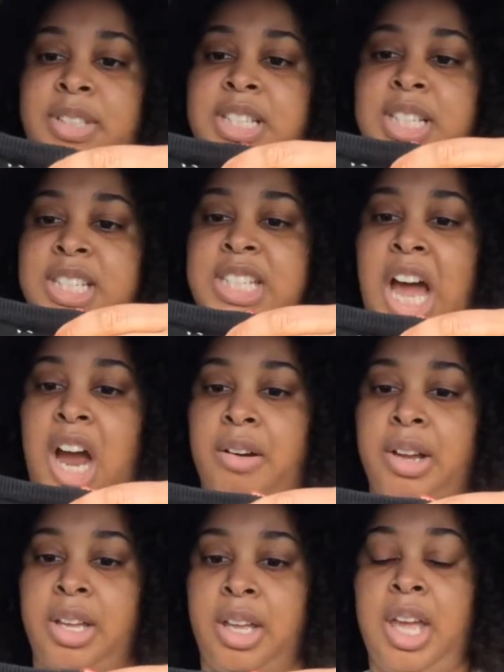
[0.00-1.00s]
This is
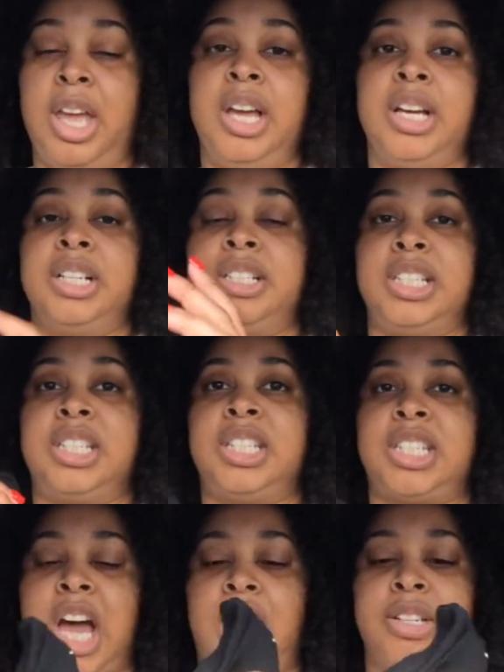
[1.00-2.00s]
Zara. This
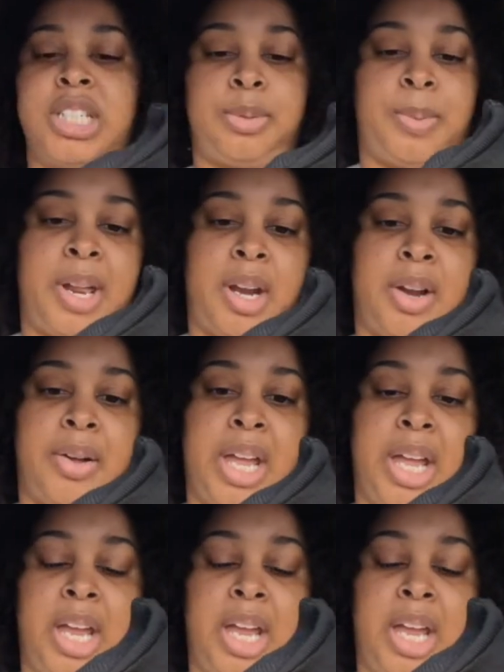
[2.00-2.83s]
is Zara sweater